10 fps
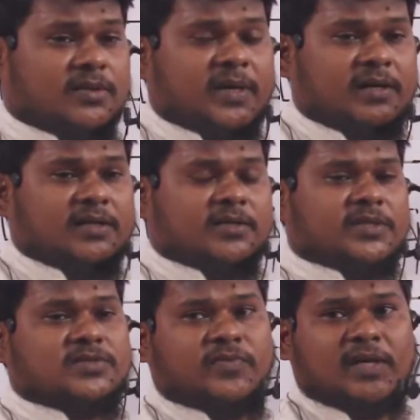the battery. It
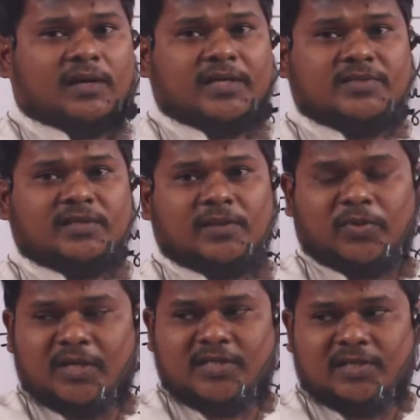means we are raising the
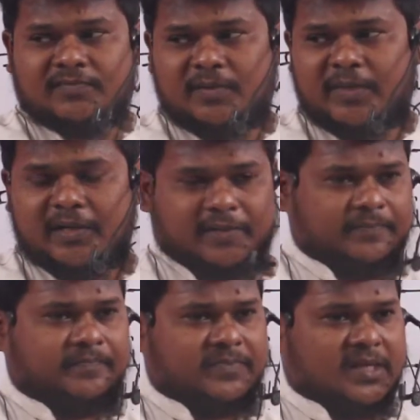potential of the battery.
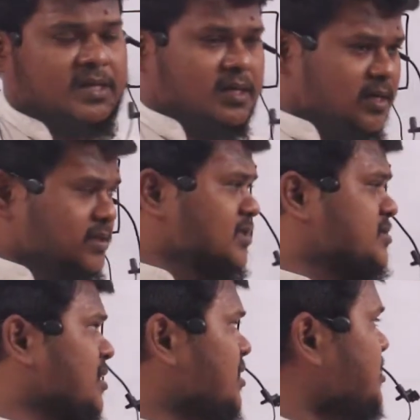In
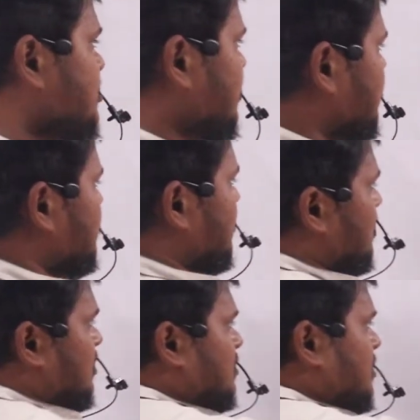this condition,
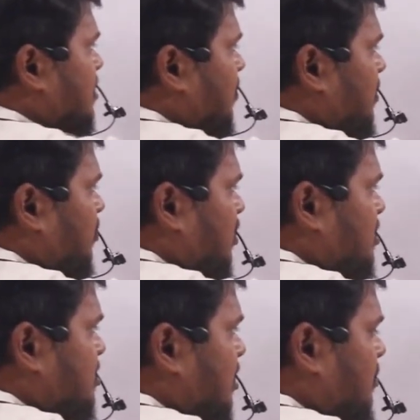the supply
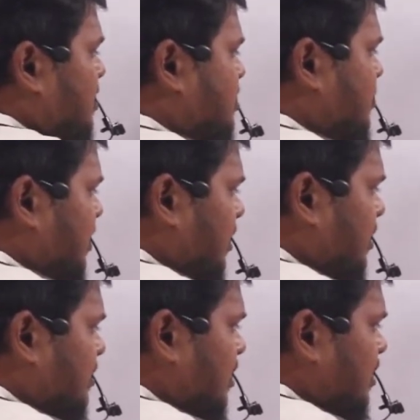potential must be
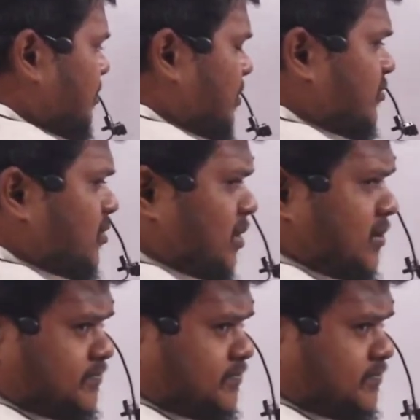greater than EMF, no ma?